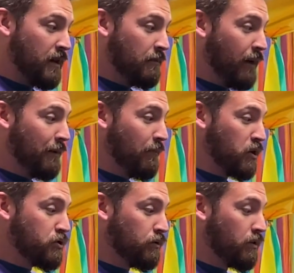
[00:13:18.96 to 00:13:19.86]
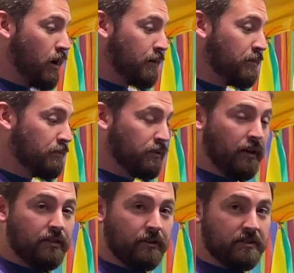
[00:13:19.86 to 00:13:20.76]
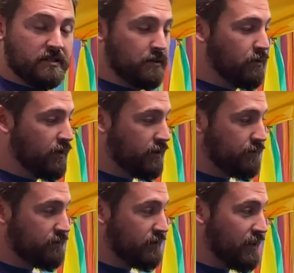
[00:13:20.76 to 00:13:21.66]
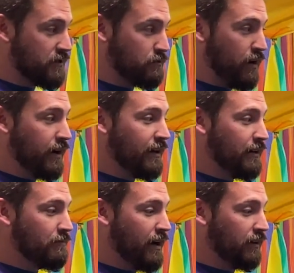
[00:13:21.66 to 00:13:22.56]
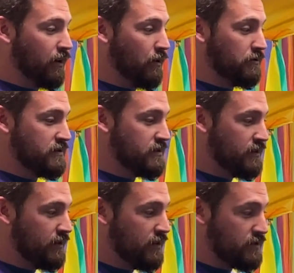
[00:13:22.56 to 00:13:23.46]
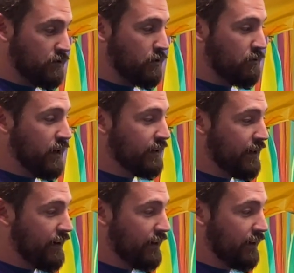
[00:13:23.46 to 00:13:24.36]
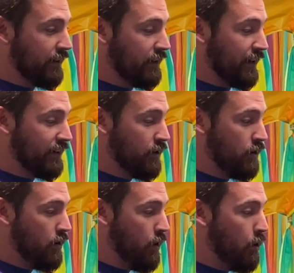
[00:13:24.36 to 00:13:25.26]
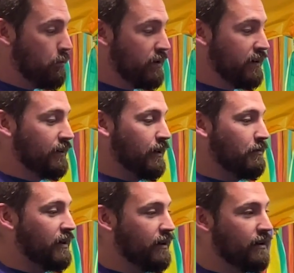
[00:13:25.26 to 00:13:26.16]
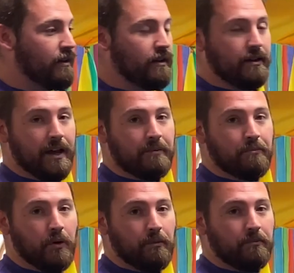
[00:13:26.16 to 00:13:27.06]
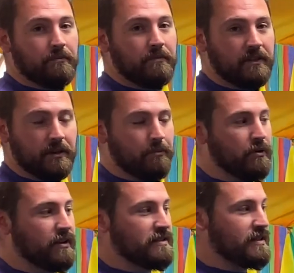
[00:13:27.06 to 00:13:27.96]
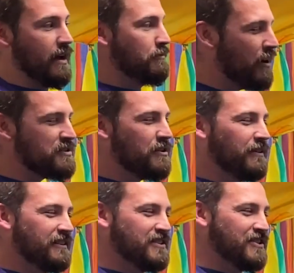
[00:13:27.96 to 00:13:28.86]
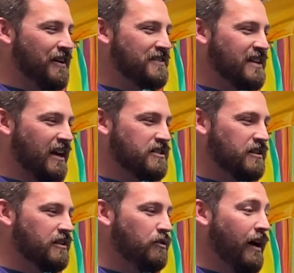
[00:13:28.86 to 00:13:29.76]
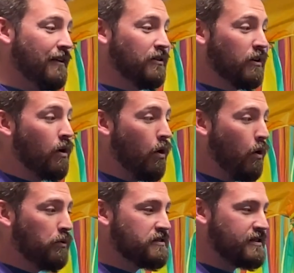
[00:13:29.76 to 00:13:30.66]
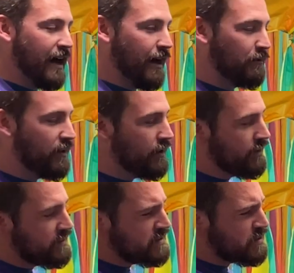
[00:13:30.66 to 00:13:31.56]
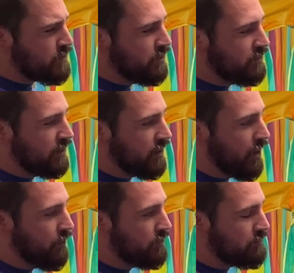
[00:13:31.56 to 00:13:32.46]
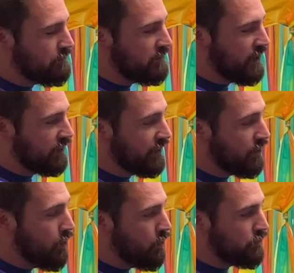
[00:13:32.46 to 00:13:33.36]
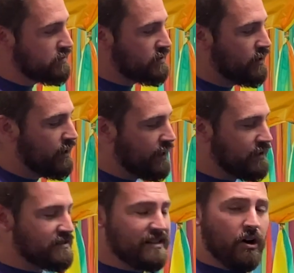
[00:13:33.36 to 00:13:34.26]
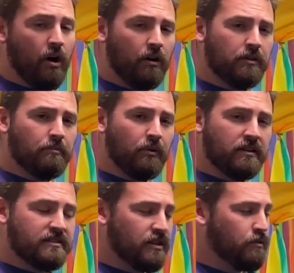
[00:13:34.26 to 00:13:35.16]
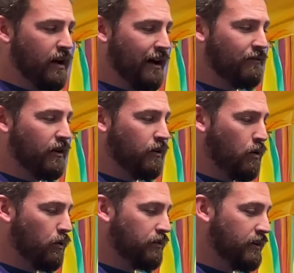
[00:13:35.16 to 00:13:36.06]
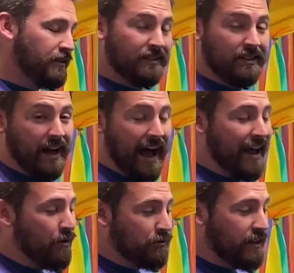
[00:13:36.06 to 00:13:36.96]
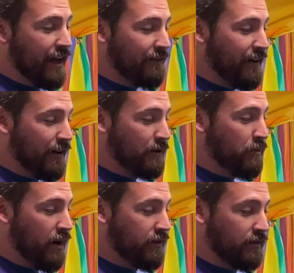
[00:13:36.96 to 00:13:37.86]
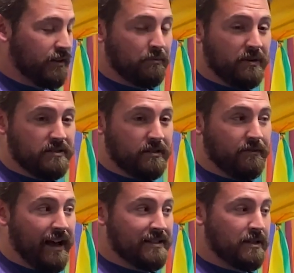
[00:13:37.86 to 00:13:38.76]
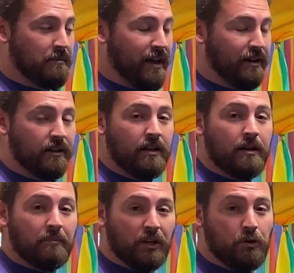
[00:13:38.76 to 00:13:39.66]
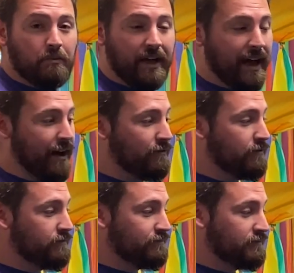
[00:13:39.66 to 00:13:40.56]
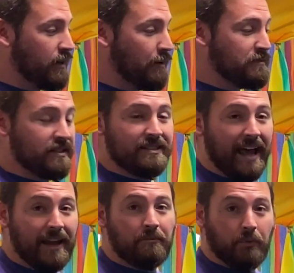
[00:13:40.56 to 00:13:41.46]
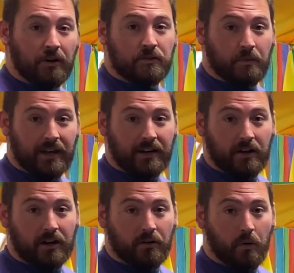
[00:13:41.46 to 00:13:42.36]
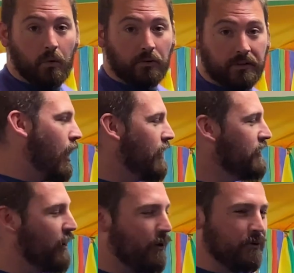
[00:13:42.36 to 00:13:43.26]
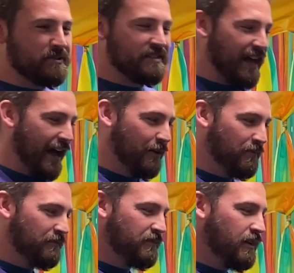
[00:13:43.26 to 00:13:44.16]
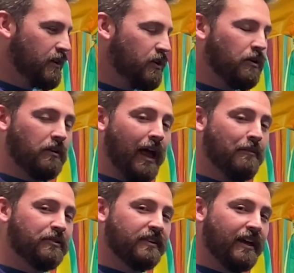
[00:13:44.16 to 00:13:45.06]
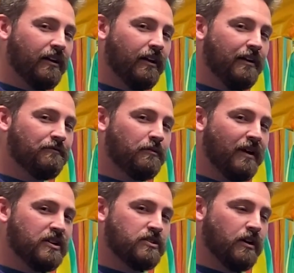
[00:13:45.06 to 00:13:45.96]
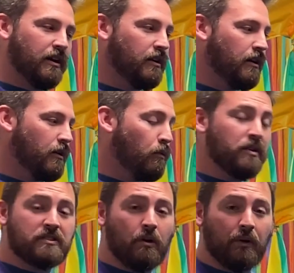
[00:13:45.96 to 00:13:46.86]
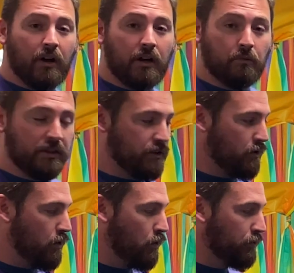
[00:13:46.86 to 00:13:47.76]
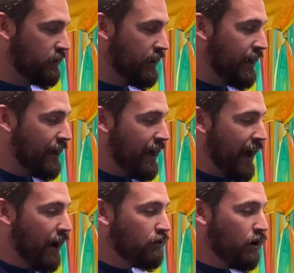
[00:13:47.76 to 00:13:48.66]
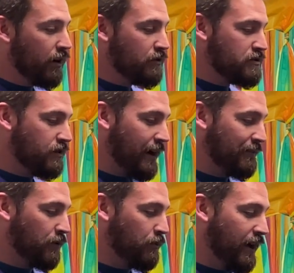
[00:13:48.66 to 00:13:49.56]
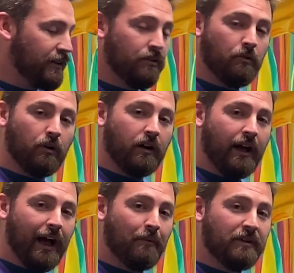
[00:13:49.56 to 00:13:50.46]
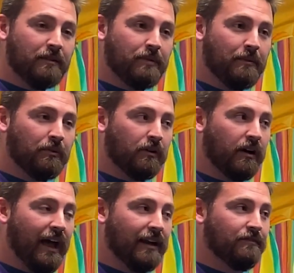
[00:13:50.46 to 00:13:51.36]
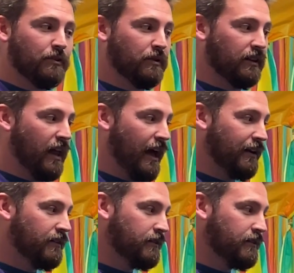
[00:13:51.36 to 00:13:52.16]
My Marshall Karp Bloodthirsty book is right in my Loans. So from right there, I can click Open in Libby, and boom, the book is up. Also in the shelf section, you have your Holds tab. This is where you can go and click Holds and see all the books that you have on hold. I only have Harry Potter and the Prisoner of Azkaban, but you may have up to 10 books waiting on hold. On the Holds tab, you're able to get information on what's going on with your hold, how long you still have to wait, or how many people are ahead of you in line.